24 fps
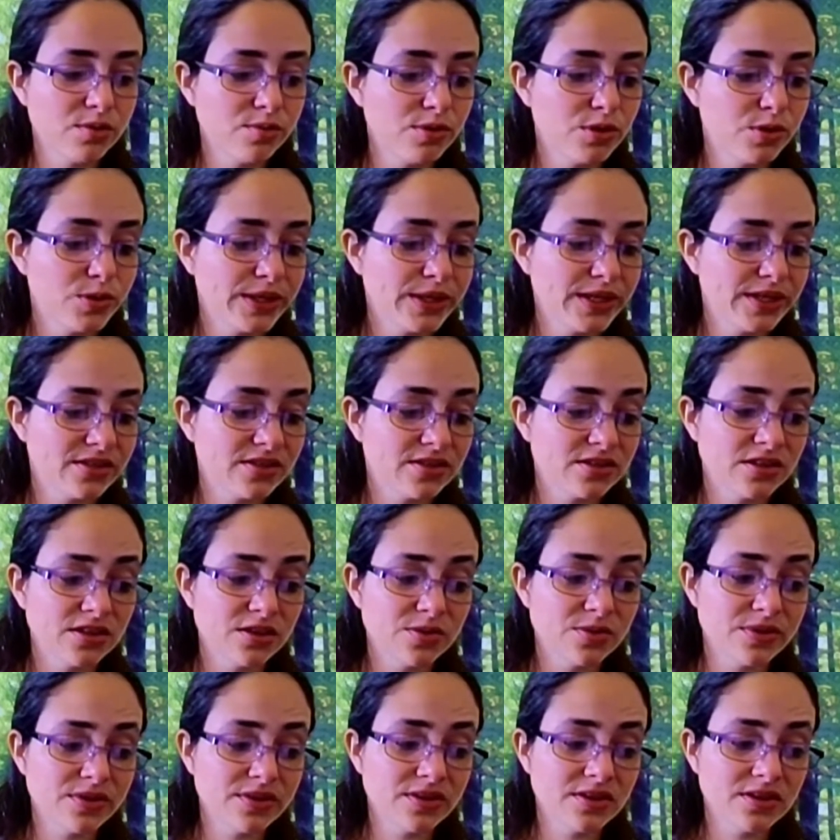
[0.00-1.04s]
but we can
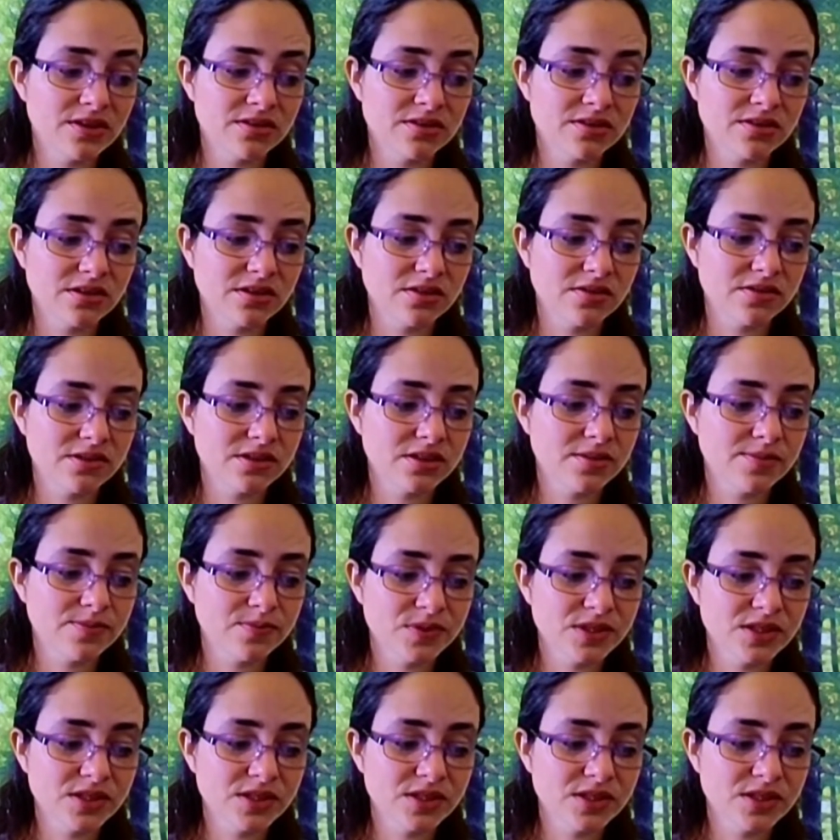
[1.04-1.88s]
start within ourselves.